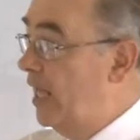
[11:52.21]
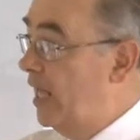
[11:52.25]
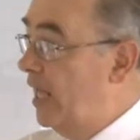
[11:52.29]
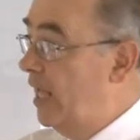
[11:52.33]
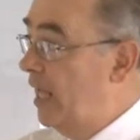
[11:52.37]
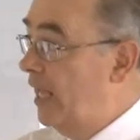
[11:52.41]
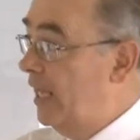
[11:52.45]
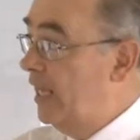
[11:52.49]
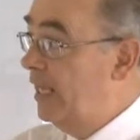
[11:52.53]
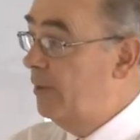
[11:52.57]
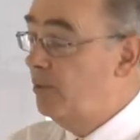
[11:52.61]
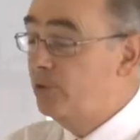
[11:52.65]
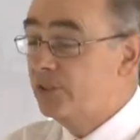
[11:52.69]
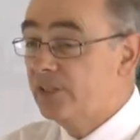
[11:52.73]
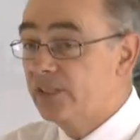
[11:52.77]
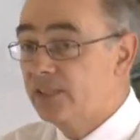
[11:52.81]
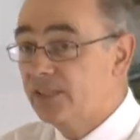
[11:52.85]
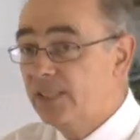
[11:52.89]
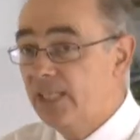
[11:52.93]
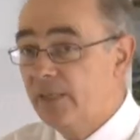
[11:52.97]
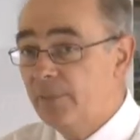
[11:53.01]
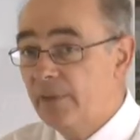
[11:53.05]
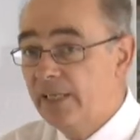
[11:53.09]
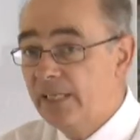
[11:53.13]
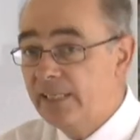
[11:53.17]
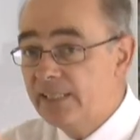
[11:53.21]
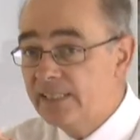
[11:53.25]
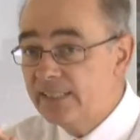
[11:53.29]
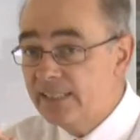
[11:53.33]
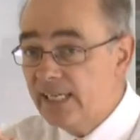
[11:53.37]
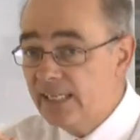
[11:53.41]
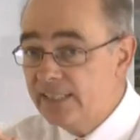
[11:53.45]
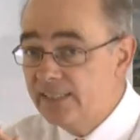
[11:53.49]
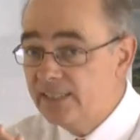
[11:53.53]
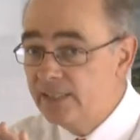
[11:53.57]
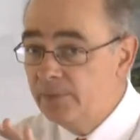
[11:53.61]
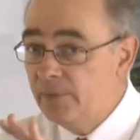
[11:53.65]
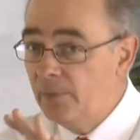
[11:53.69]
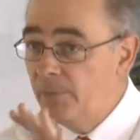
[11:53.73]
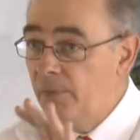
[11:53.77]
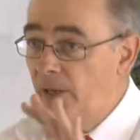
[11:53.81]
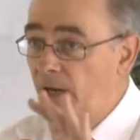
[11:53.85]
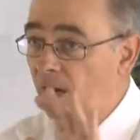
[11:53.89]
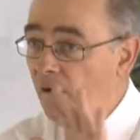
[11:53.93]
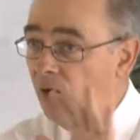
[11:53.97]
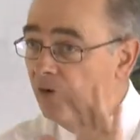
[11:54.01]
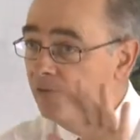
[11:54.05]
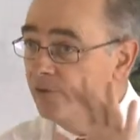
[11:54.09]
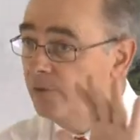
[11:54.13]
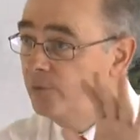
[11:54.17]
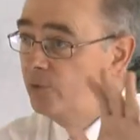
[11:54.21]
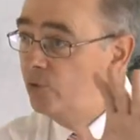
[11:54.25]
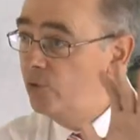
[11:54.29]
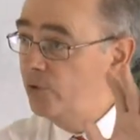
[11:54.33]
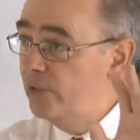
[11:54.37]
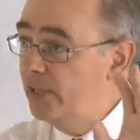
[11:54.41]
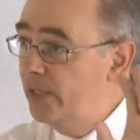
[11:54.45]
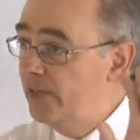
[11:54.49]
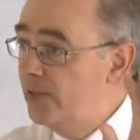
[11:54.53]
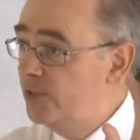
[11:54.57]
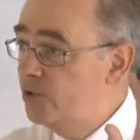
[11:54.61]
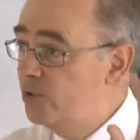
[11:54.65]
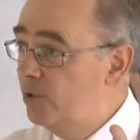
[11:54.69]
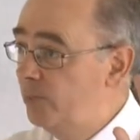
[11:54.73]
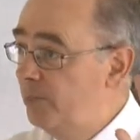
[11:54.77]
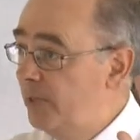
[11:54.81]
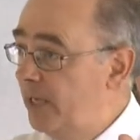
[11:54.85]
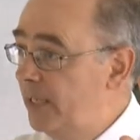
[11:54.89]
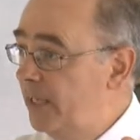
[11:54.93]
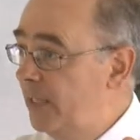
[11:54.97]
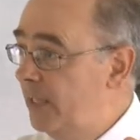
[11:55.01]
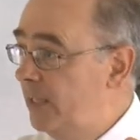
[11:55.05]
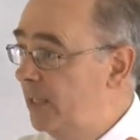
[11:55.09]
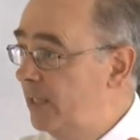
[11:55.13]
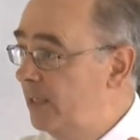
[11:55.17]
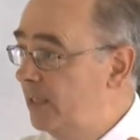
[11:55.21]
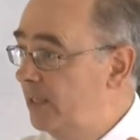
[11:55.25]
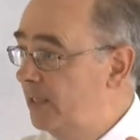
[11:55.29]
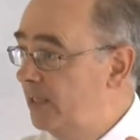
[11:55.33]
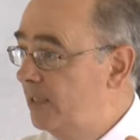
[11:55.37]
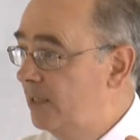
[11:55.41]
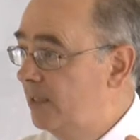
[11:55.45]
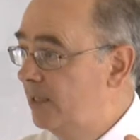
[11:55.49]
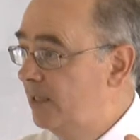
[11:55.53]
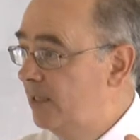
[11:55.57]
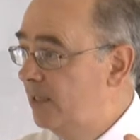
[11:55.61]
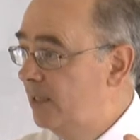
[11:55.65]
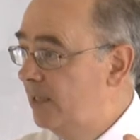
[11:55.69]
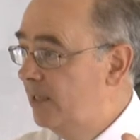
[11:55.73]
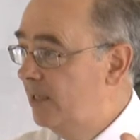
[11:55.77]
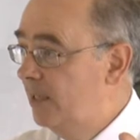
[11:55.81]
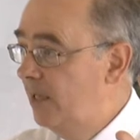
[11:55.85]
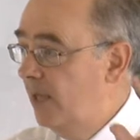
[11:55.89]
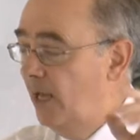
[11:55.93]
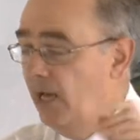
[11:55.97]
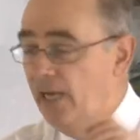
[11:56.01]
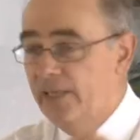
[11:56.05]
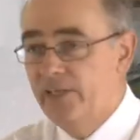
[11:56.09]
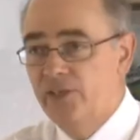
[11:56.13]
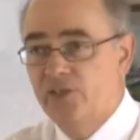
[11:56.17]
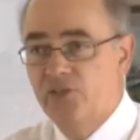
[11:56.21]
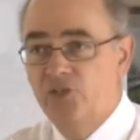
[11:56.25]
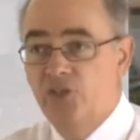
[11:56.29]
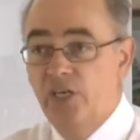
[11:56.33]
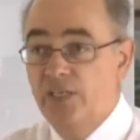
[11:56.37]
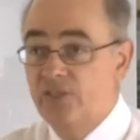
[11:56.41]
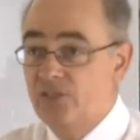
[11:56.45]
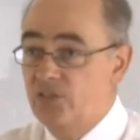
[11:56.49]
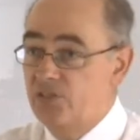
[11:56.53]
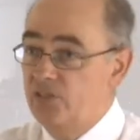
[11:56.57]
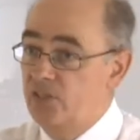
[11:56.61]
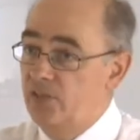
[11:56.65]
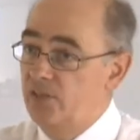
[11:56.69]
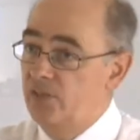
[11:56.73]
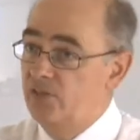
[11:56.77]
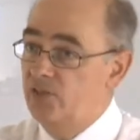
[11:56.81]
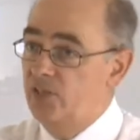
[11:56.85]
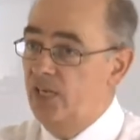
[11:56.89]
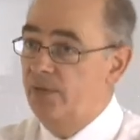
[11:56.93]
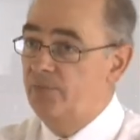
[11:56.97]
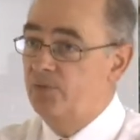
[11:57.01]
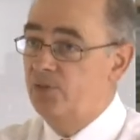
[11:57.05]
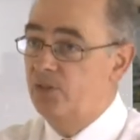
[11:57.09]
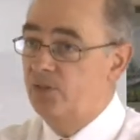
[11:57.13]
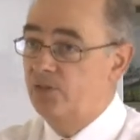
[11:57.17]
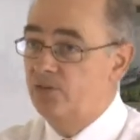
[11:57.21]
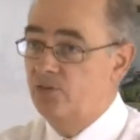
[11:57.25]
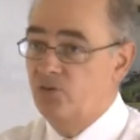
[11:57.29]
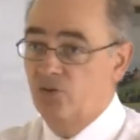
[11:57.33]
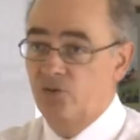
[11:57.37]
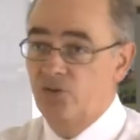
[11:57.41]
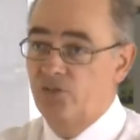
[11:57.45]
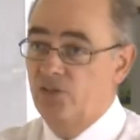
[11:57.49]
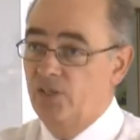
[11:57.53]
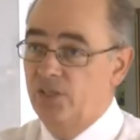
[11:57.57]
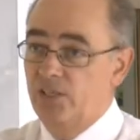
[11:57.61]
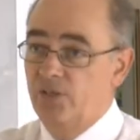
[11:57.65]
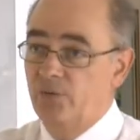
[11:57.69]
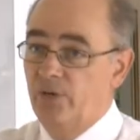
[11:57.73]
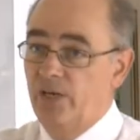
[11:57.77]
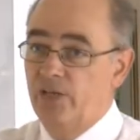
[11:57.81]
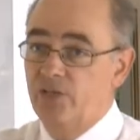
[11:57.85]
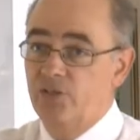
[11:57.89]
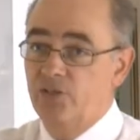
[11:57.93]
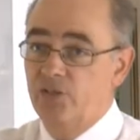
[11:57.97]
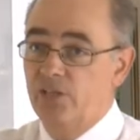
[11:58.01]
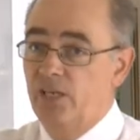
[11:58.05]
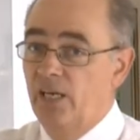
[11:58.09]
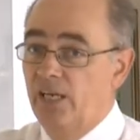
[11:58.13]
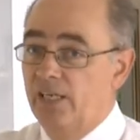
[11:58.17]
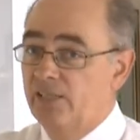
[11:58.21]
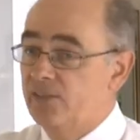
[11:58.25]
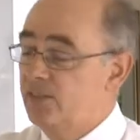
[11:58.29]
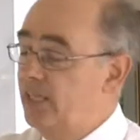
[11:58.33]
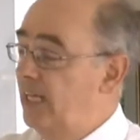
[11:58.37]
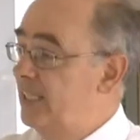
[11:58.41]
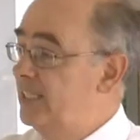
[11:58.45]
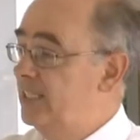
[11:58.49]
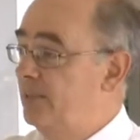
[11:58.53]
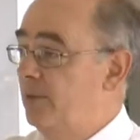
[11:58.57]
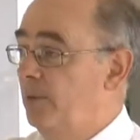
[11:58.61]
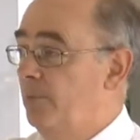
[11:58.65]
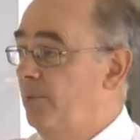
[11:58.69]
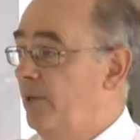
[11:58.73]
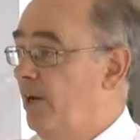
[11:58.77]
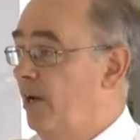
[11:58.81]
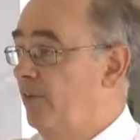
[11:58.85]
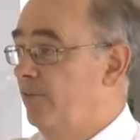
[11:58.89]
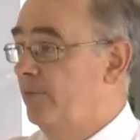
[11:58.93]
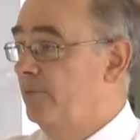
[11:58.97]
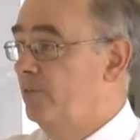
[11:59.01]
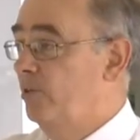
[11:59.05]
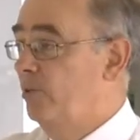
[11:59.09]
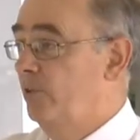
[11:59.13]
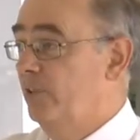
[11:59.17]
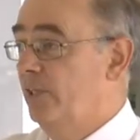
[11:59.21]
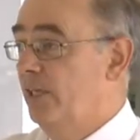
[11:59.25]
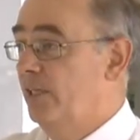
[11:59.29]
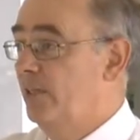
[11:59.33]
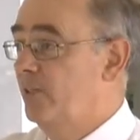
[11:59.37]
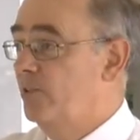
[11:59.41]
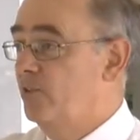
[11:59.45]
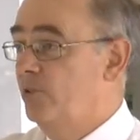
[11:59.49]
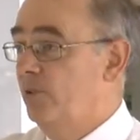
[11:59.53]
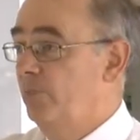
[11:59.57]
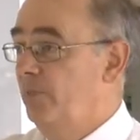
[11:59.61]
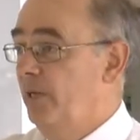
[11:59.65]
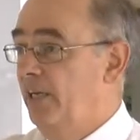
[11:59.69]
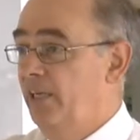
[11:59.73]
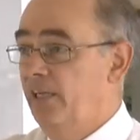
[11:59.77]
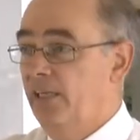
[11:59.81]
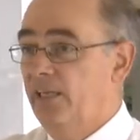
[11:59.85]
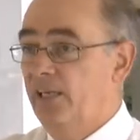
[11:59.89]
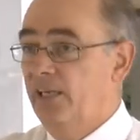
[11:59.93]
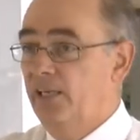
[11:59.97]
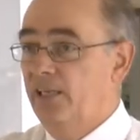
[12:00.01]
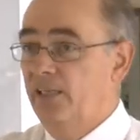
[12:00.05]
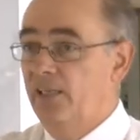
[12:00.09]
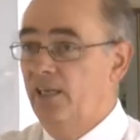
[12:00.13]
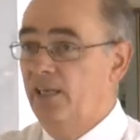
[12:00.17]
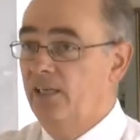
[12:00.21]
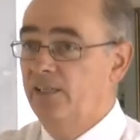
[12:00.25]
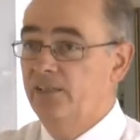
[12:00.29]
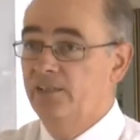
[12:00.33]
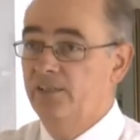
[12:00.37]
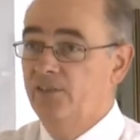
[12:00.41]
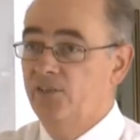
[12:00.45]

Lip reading: he was asleep, and it stands him apart from all the others who are panicking. And here's Jesus in the same sort of situation, stands him apart from all the others who are panicking, hardened